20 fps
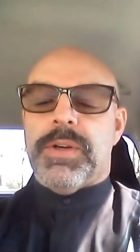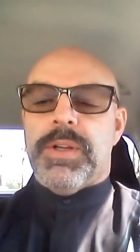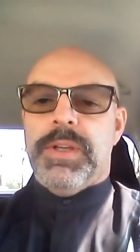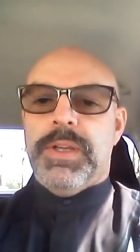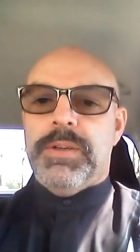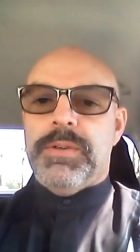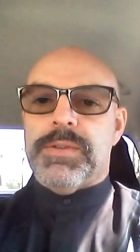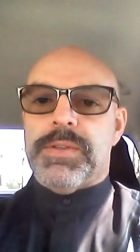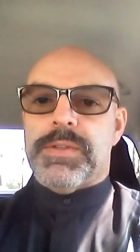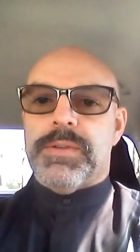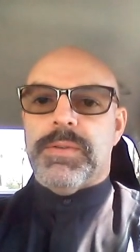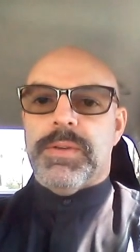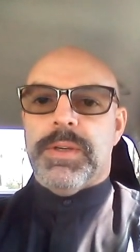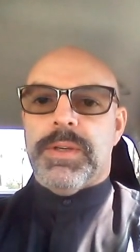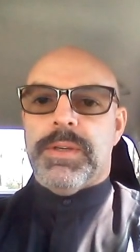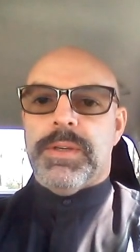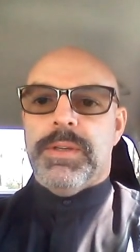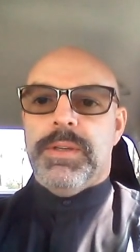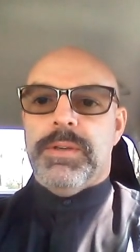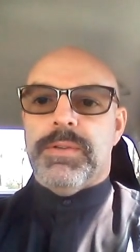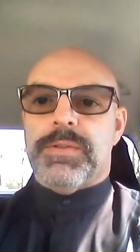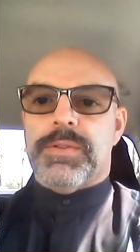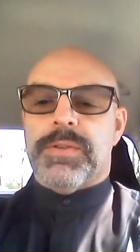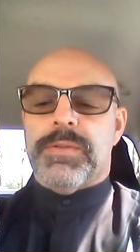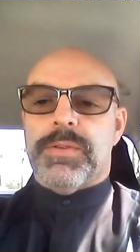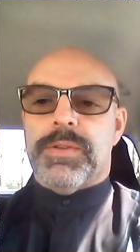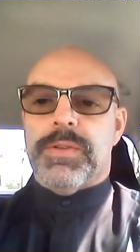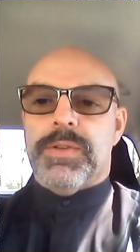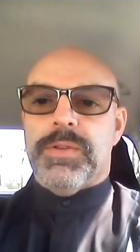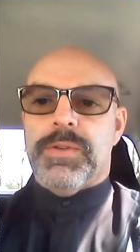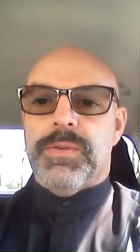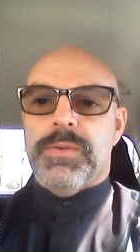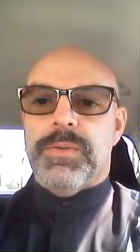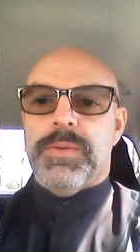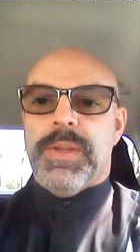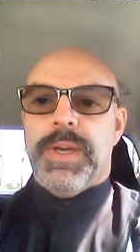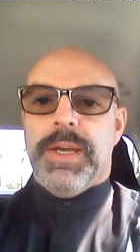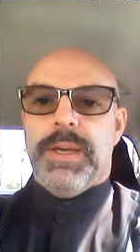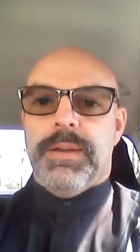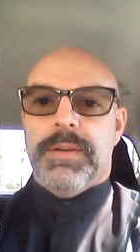closer and closer
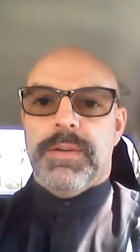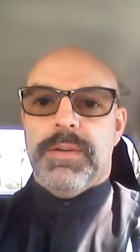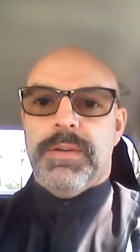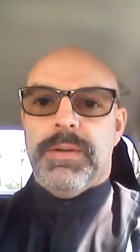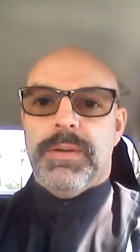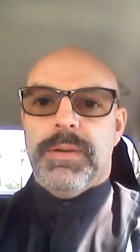to that.